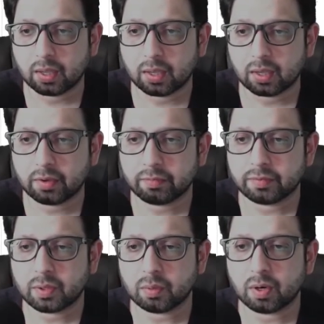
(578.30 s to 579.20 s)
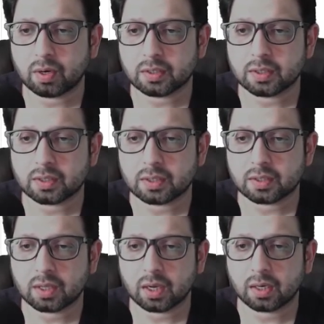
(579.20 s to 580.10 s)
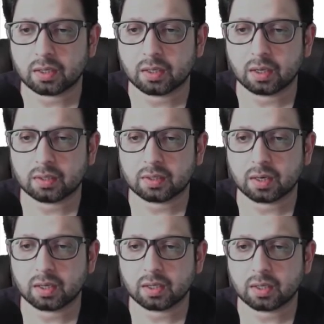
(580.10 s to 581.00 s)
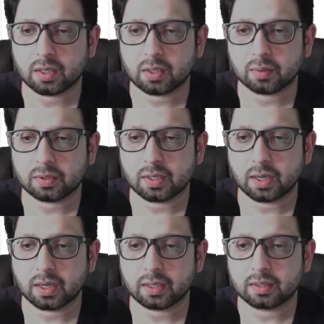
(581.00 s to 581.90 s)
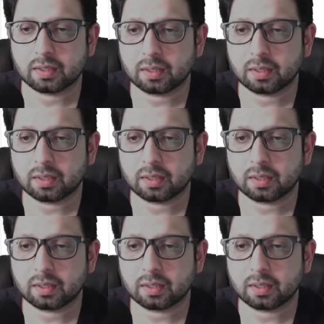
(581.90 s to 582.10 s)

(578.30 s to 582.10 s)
if you are just starting keto diet